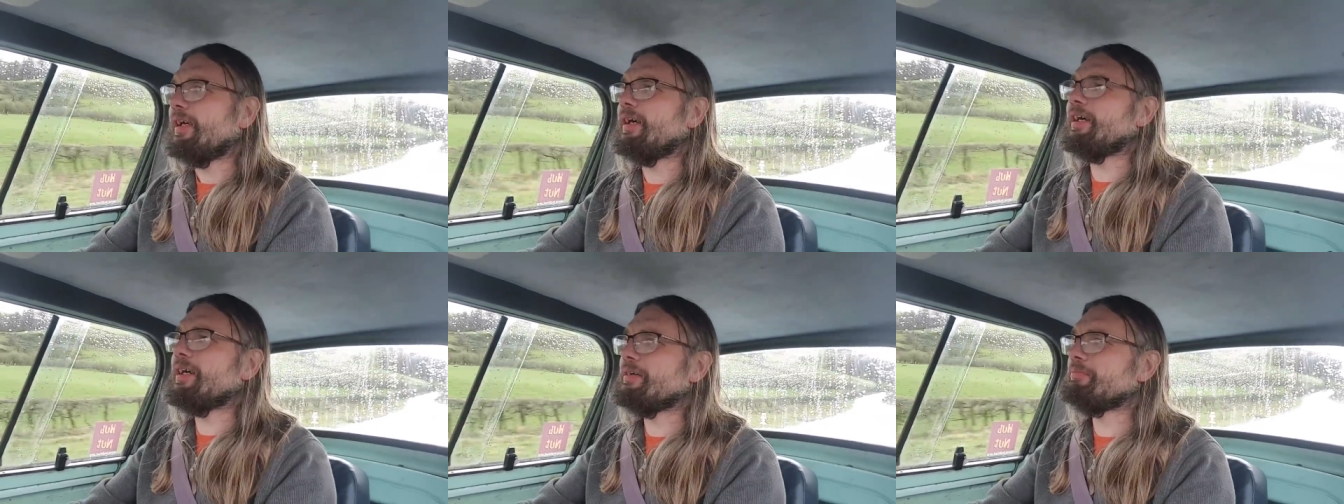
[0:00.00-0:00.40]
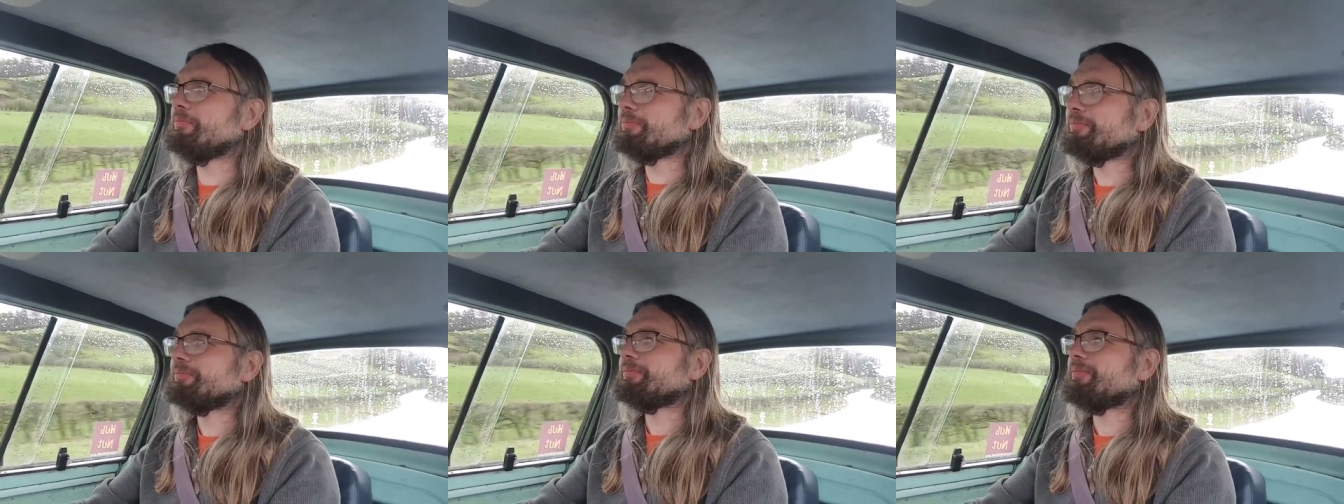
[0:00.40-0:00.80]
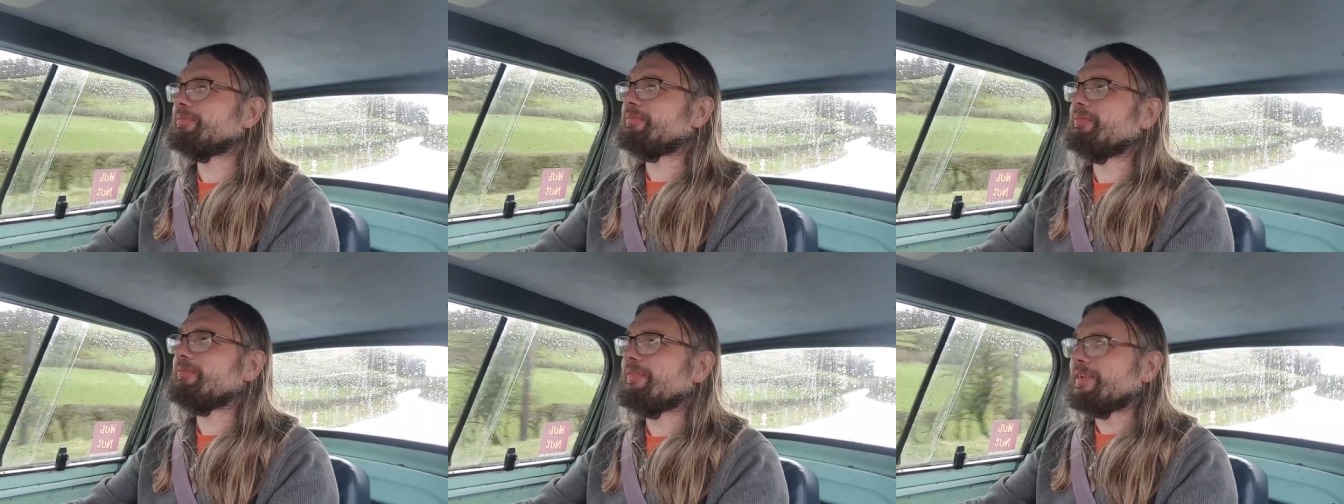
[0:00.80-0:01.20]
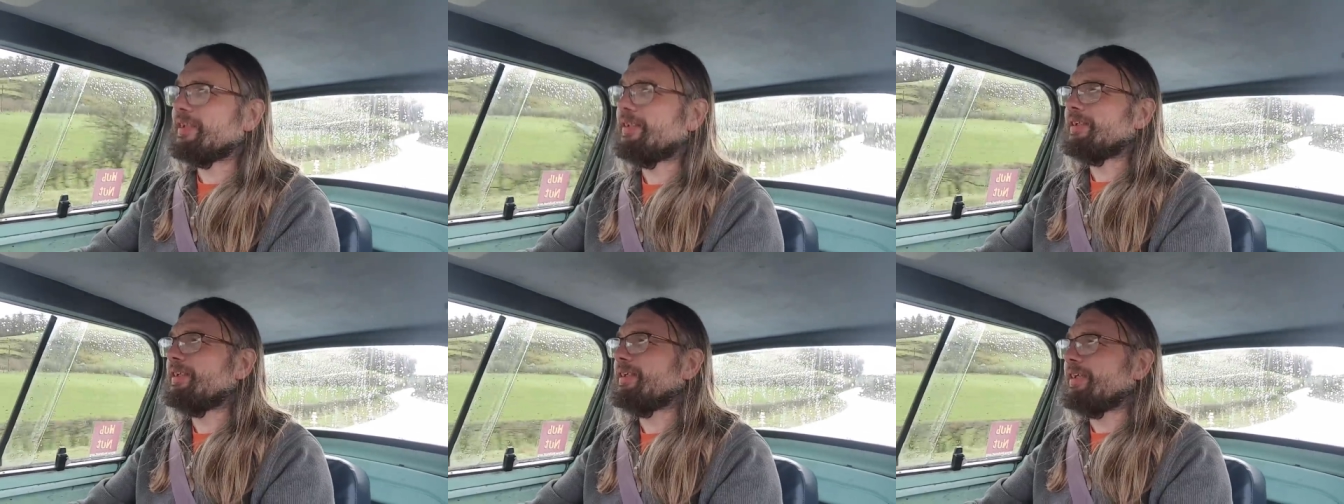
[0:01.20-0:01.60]
Um,
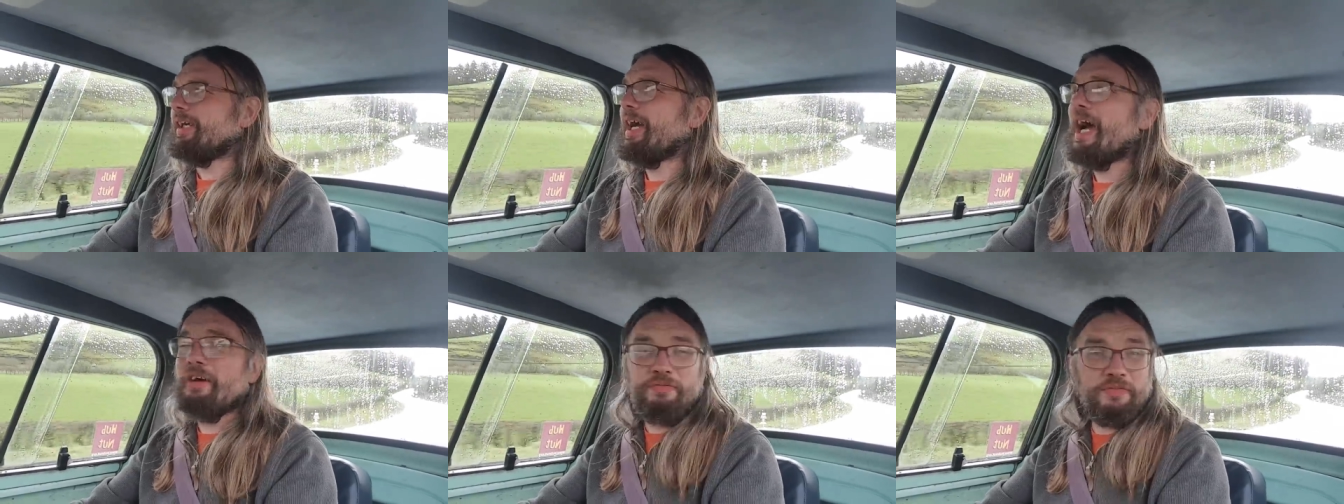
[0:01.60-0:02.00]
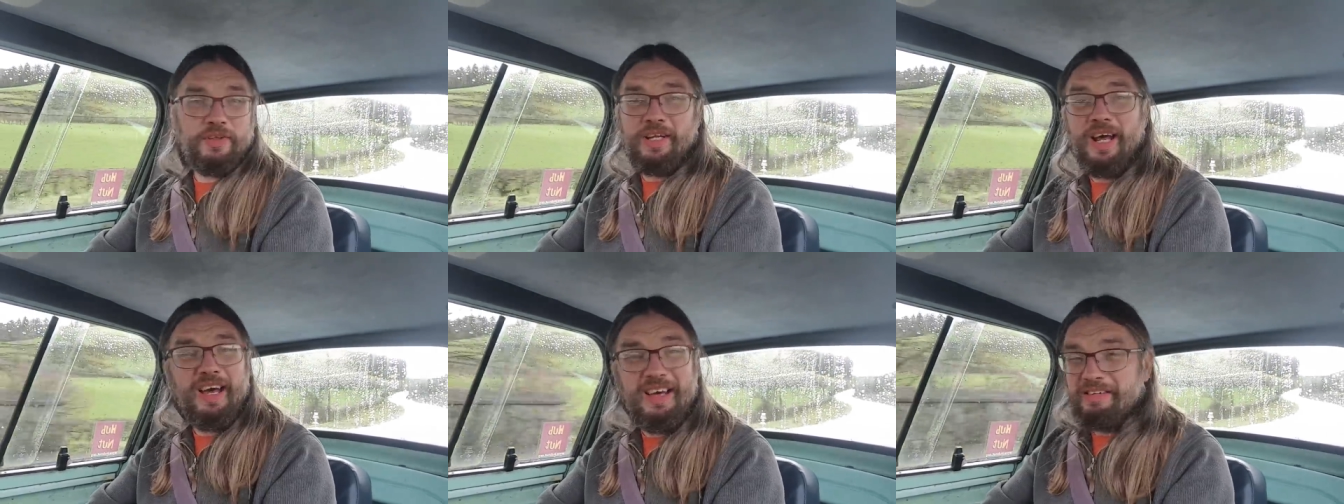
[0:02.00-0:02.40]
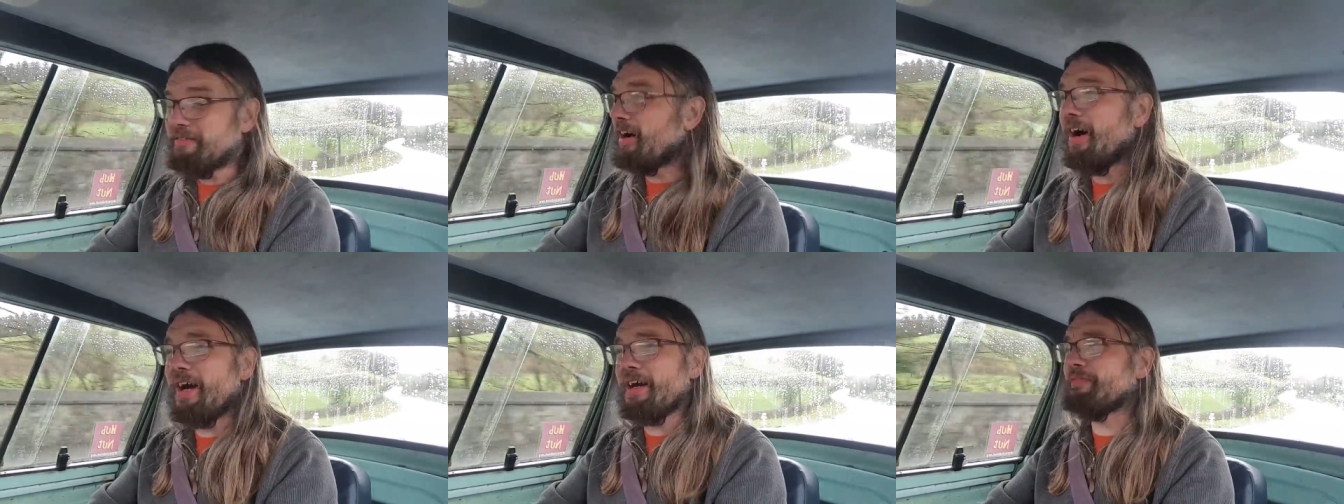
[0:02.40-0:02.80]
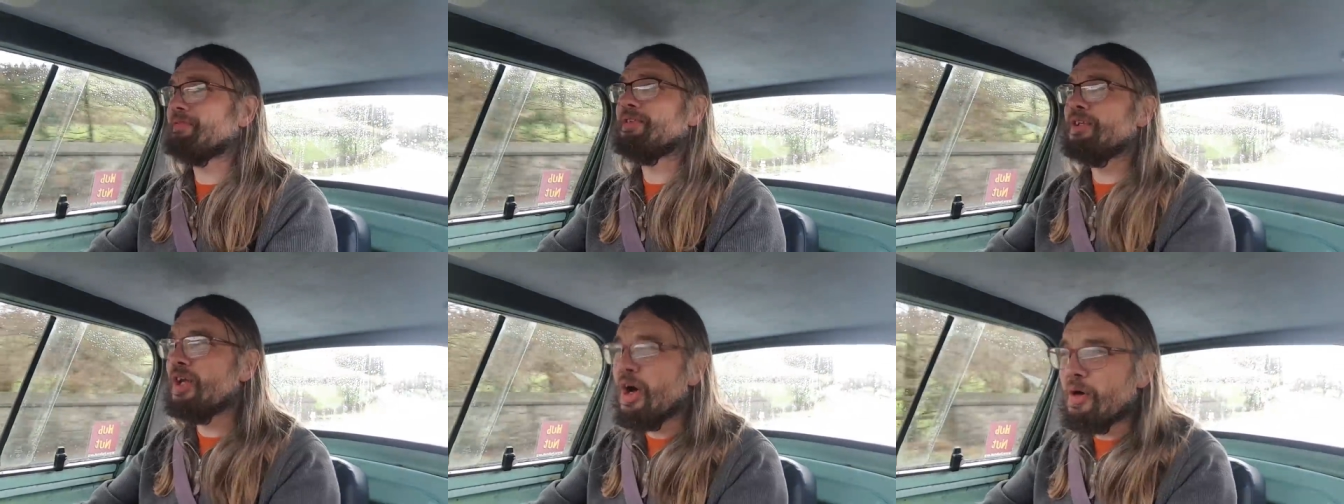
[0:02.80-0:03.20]
after that, I
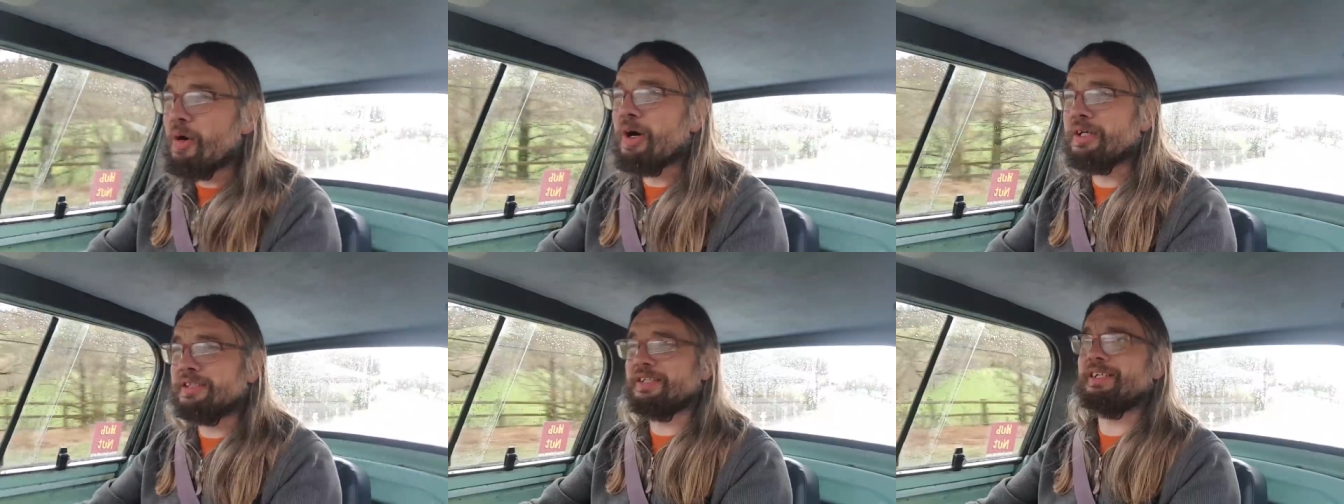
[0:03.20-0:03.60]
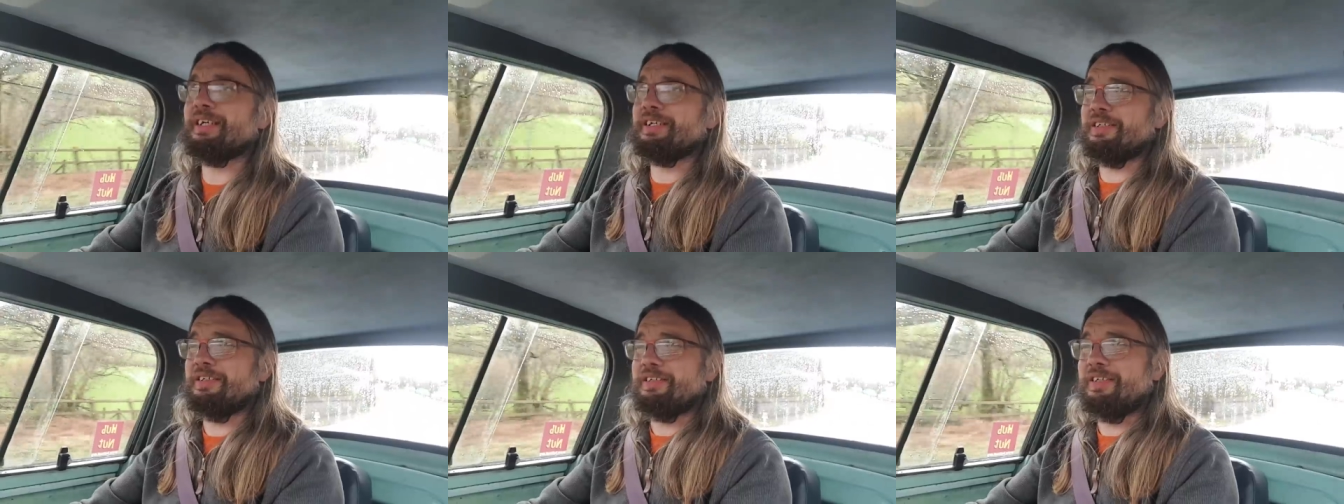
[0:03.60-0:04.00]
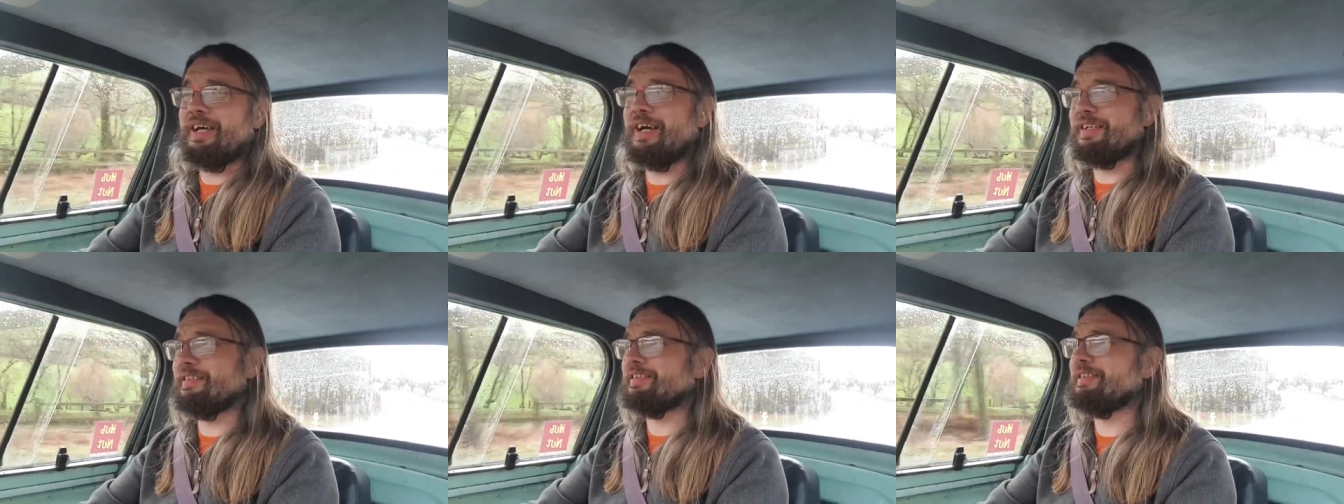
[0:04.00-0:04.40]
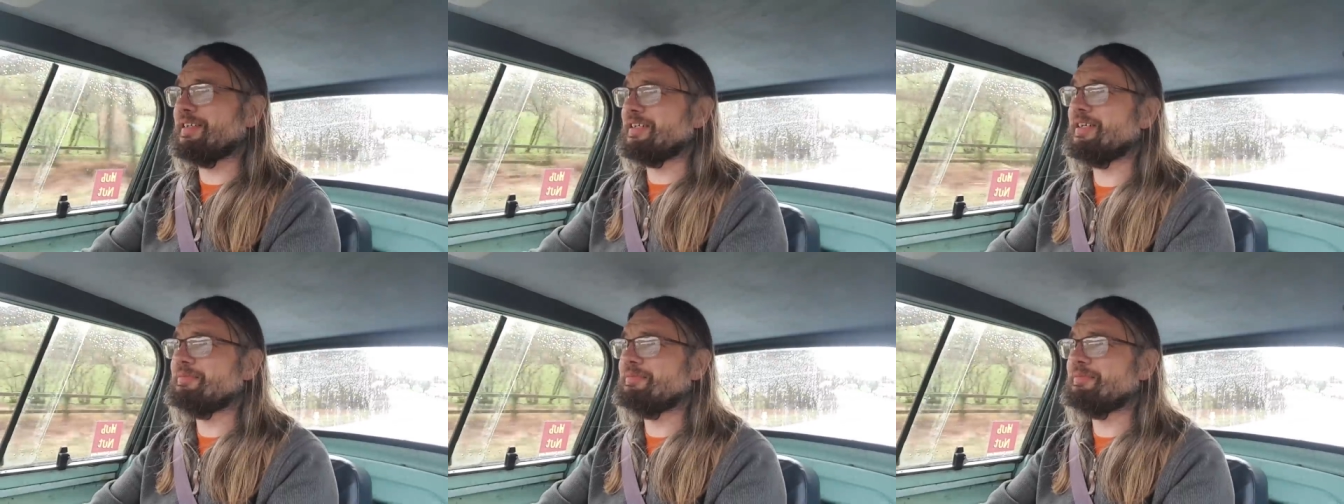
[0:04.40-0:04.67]
have no idea. And...